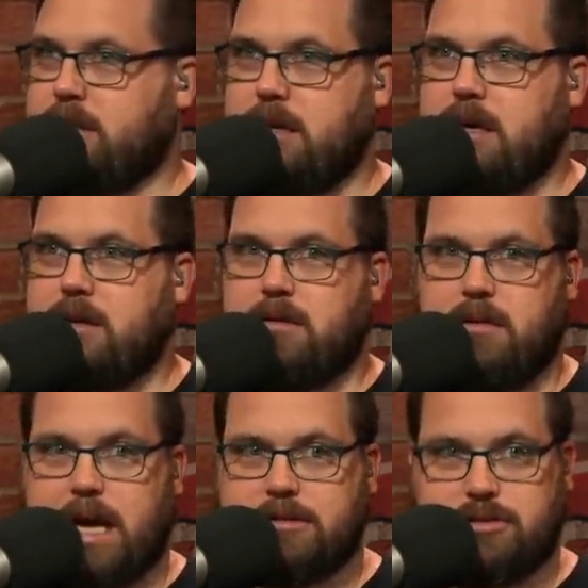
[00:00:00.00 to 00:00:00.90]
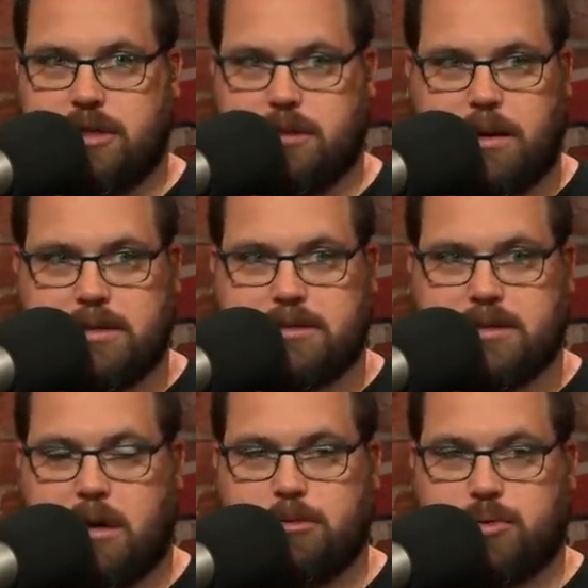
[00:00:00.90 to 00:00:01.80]
At the end of the last year, Boston
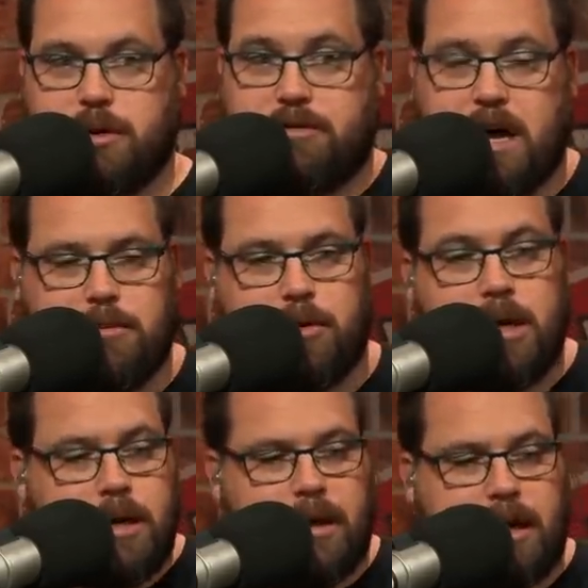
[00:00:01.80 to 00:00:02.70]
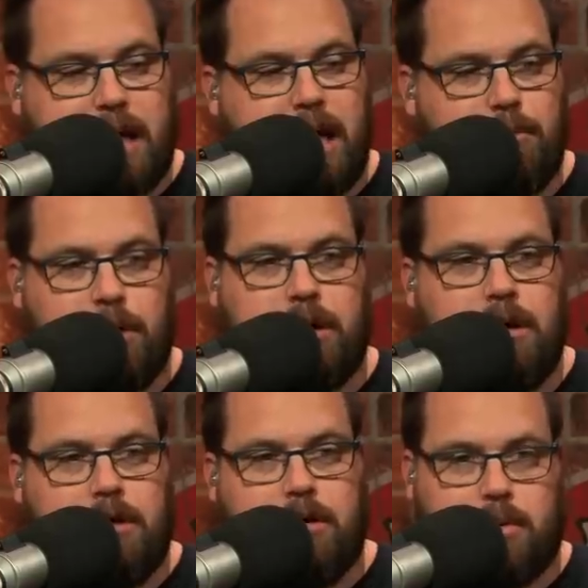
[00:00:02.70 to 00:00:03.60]
Scott was really valuable. Now, that came when
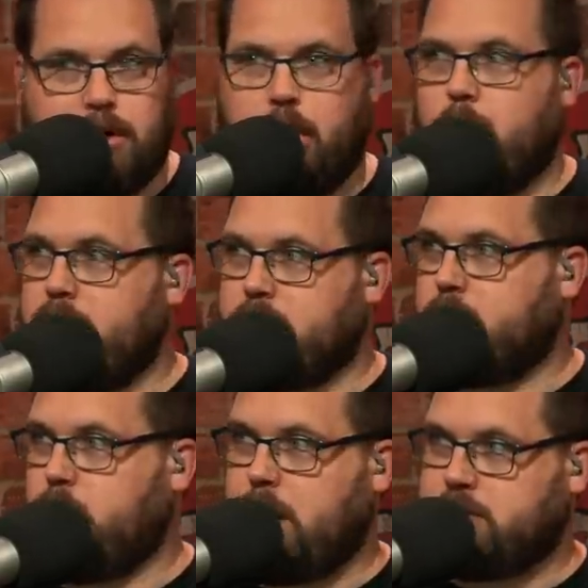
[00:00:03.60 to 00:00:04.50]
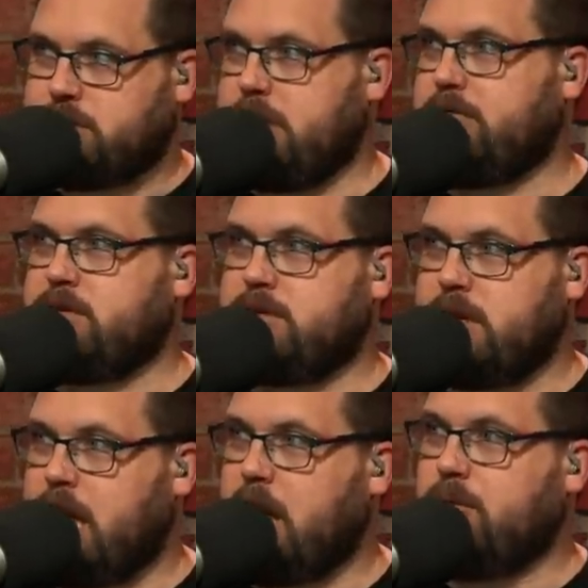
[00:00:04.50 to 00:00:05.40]
there were no other wide receivers,
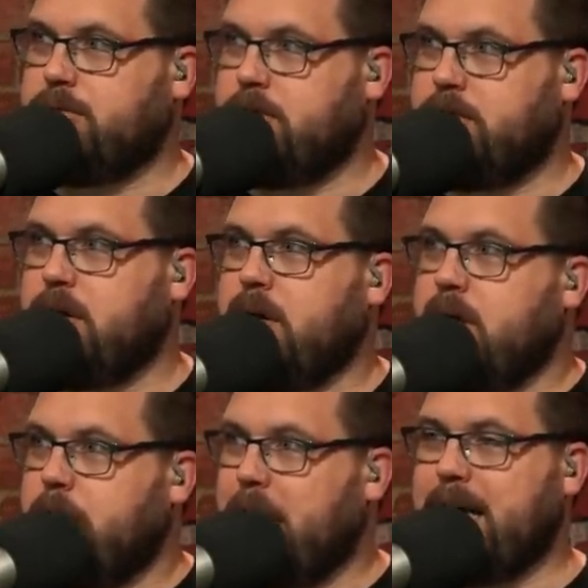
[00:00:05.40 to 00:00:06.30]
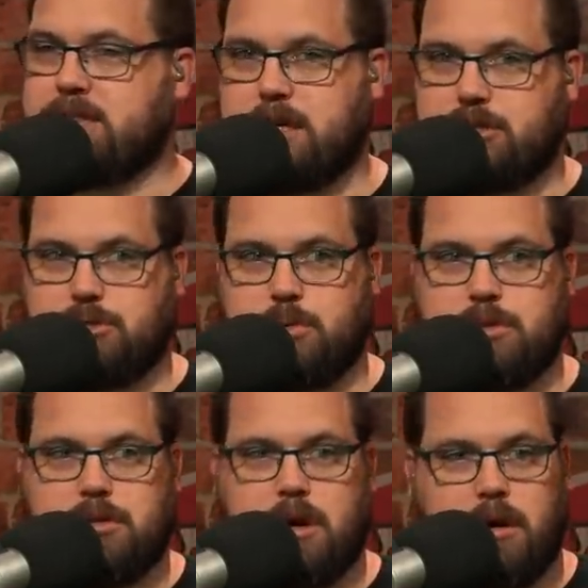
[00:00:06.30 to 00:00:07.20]
and the health of the pass catchers
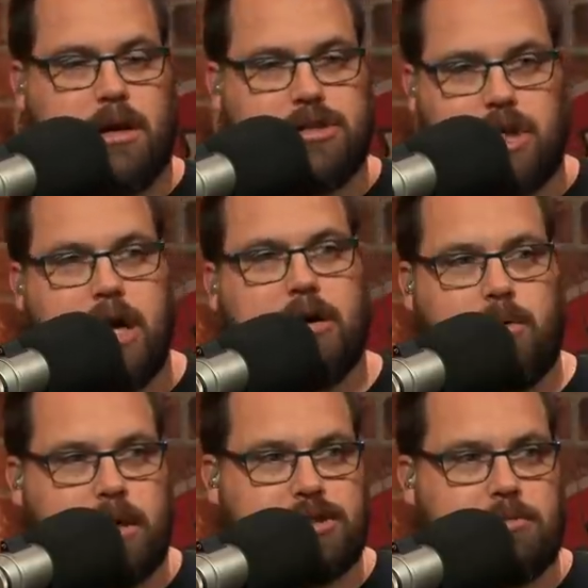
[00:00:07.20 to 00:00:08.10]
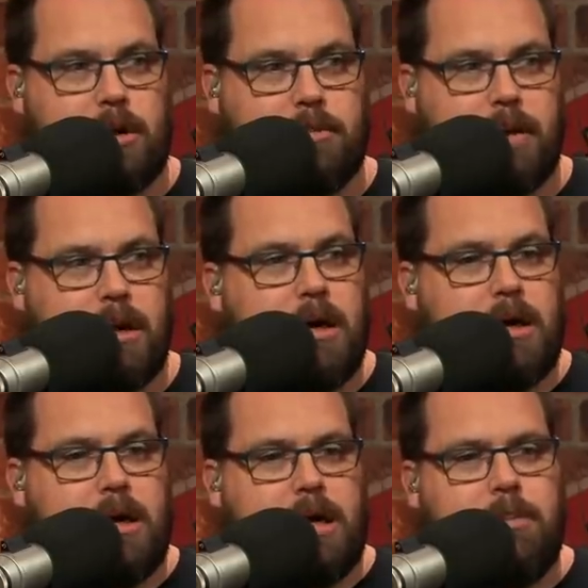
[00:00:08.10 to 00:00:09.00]
was a giant question mark. But
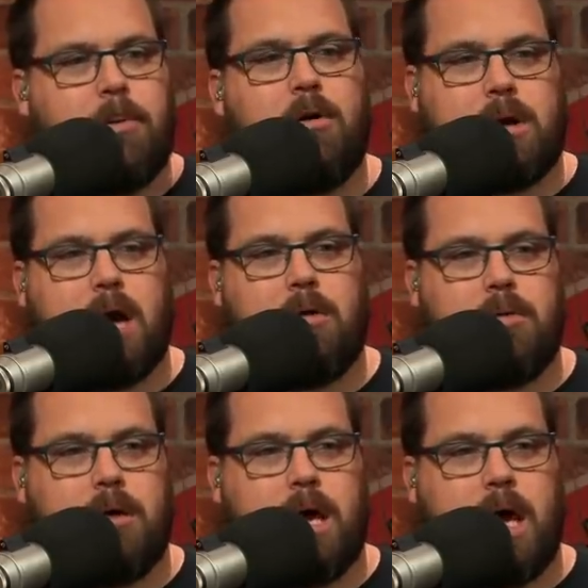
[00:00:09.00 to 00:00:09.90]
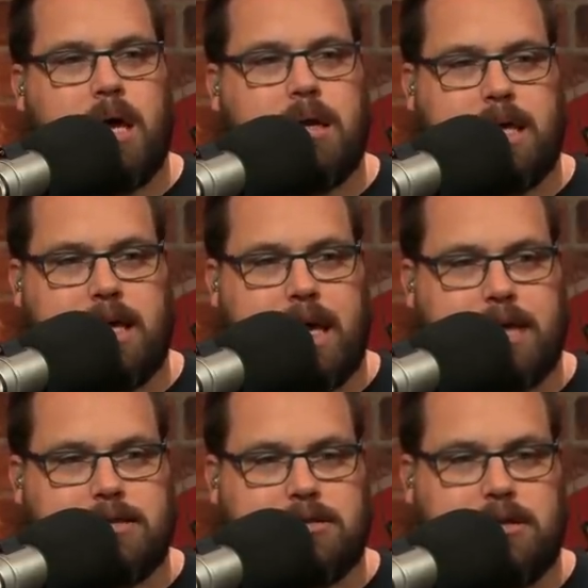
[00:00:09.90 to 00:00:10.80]
he broke out, and he
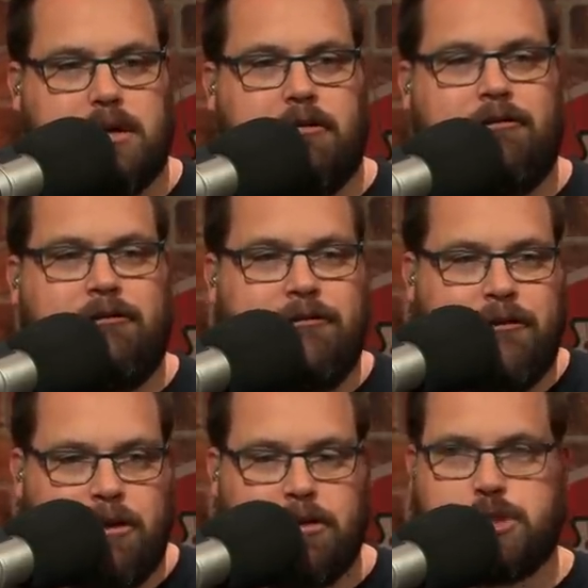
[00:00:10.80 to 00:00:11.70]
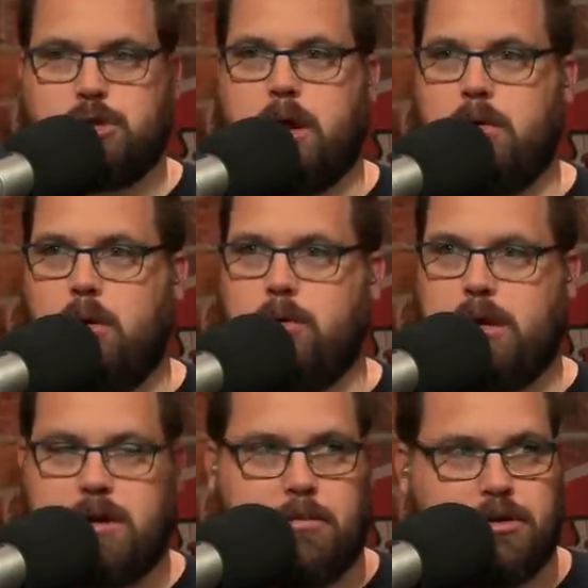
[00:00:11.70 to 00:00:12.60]
has full stranglehold
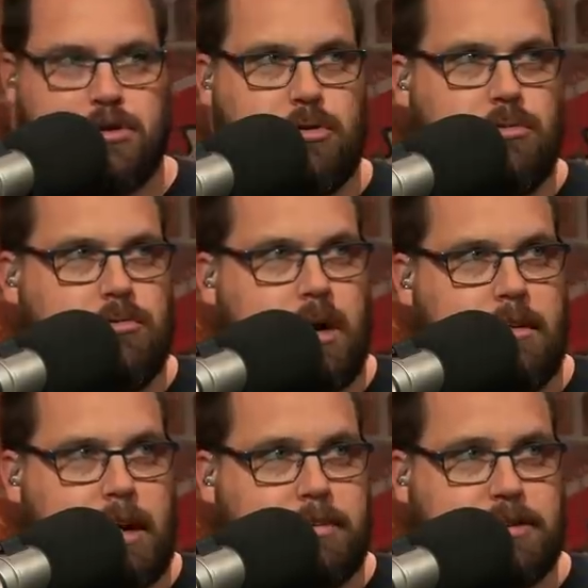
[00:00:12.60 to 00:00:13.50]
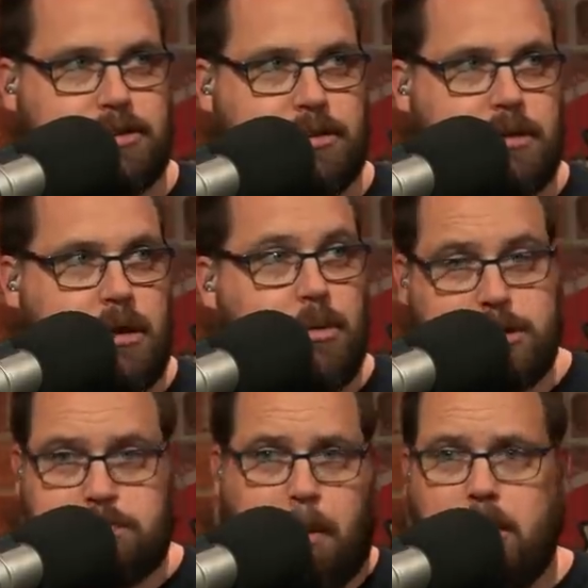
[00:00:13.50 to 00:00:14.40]
on the #2 running back position,
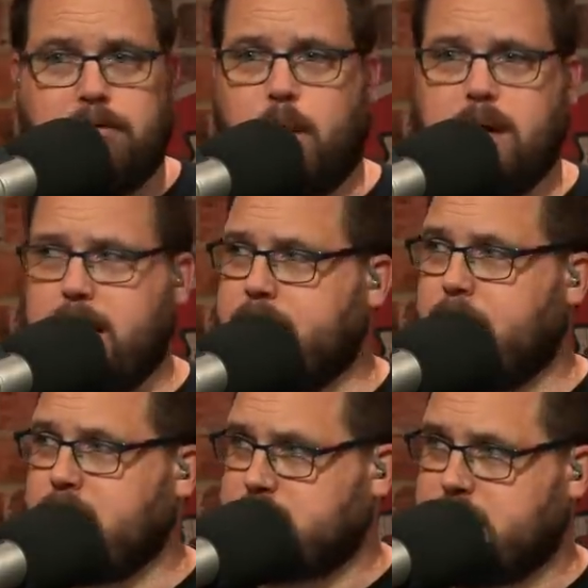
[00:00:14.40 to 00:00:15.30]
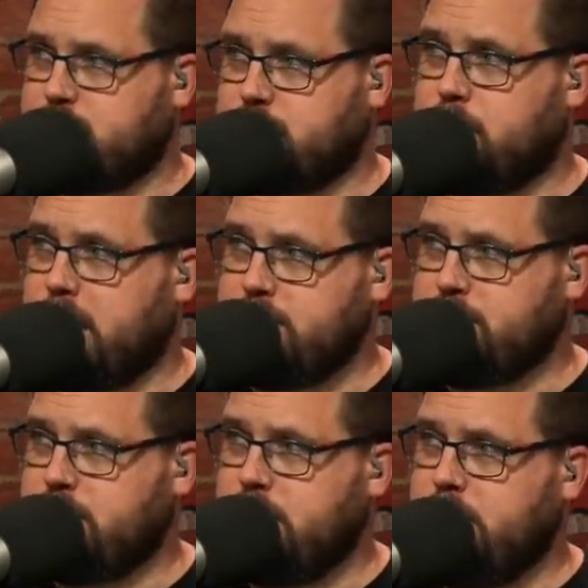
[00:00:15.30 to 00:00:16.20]
which is part of why I like Miles Sanders so
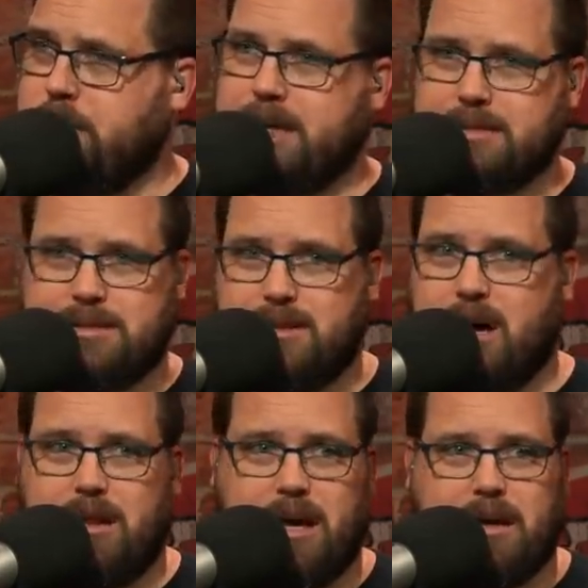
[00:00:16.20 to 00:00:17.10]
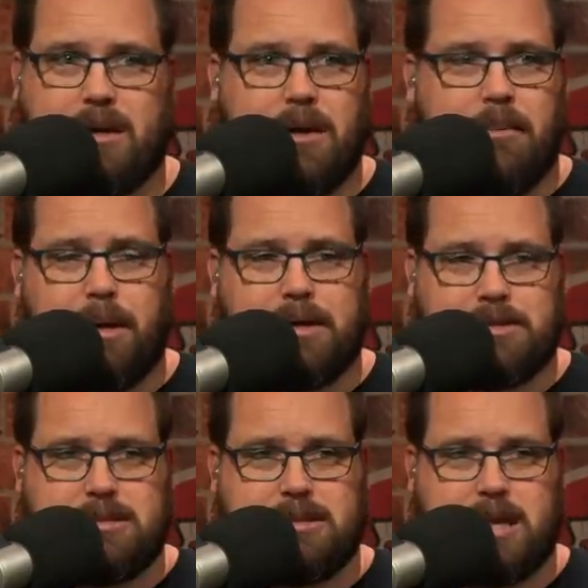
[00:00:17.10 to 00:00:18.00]
much, because it's not like
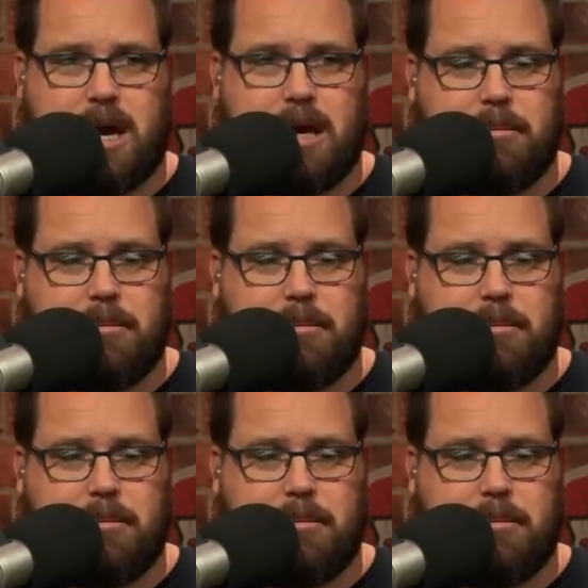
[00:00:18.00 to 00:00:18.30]
Boston Scott.